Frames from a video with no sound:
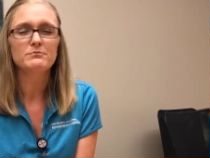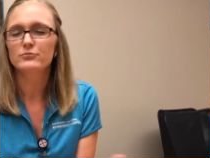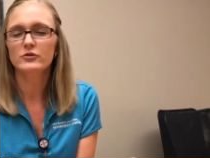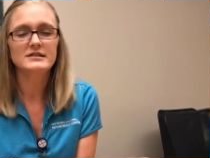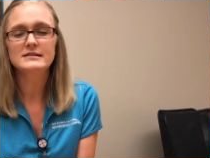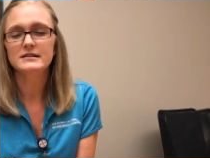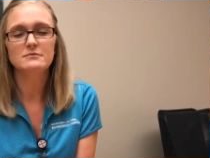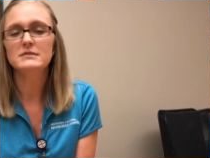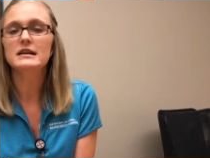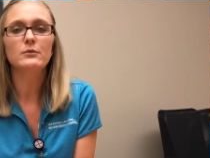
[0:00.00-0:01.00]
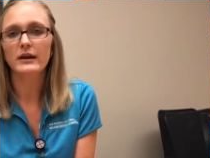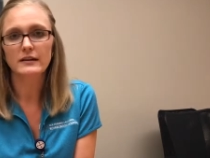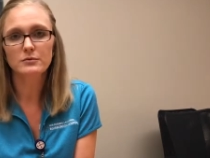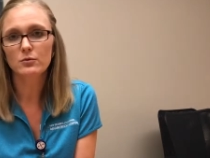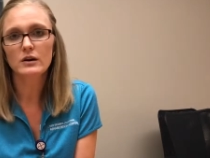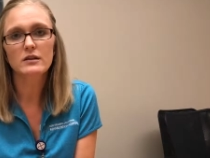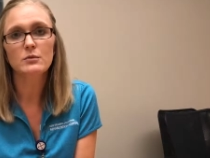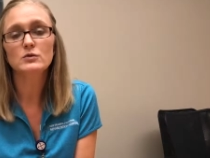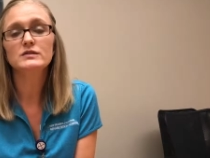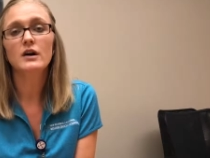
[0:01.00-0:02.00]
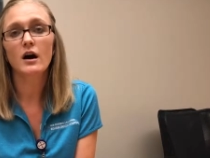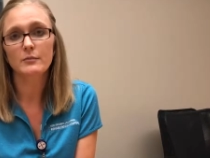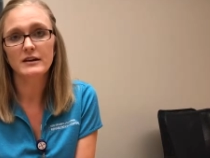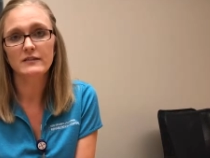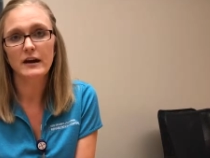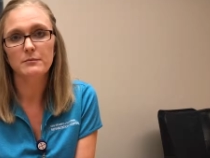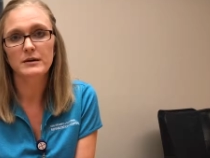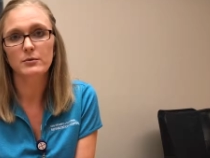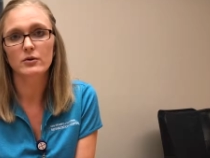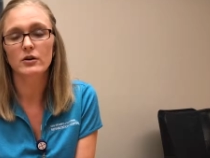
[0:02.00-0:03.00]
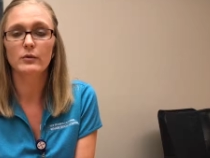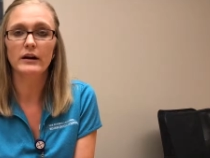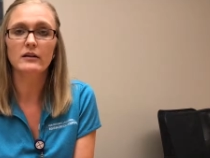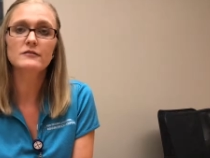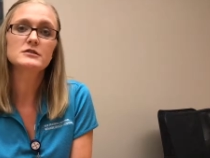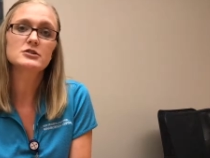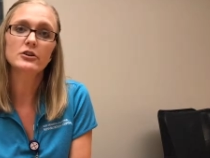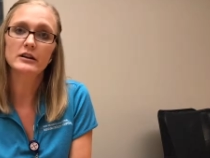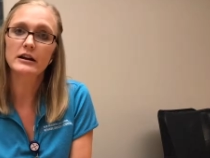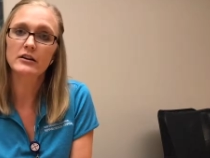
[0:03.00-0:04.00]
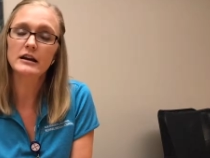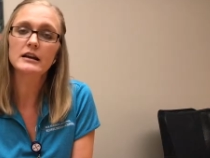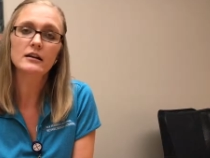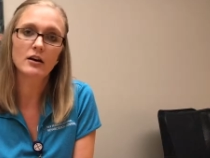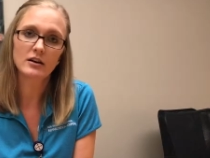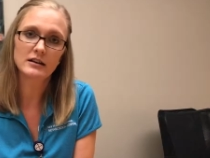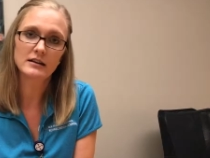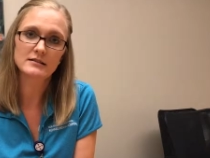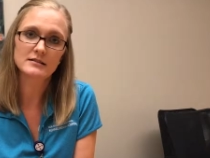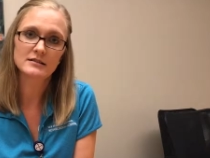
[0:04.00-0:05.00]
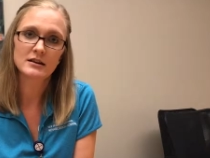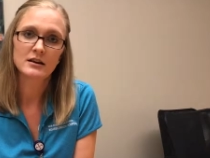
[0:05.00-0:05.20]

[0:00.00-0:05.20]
Presents in many ways, but one of the most common that people are aware of is urinary incontinence.